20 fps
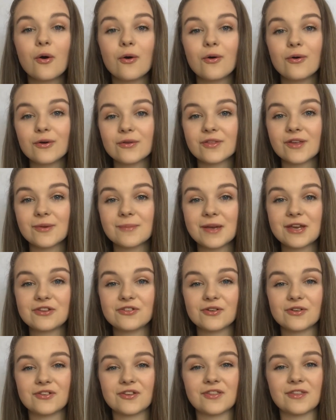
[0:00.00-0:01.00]
Also, make
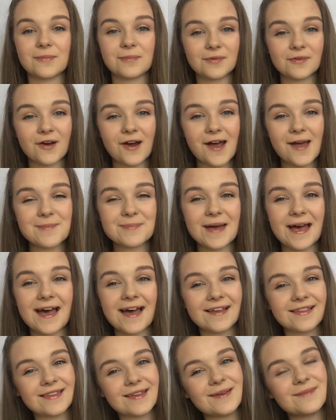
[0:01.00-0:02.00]
sure to subscribe,
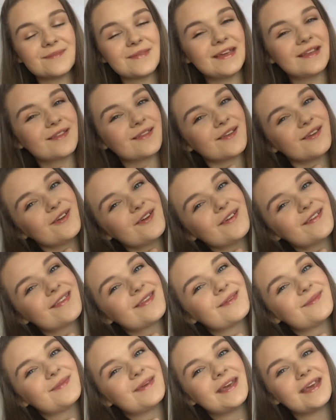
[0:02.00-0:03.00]
as it means a lot
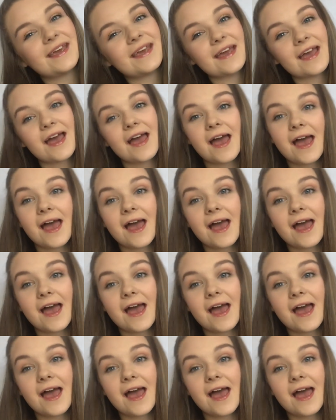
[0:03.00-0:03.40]
to me.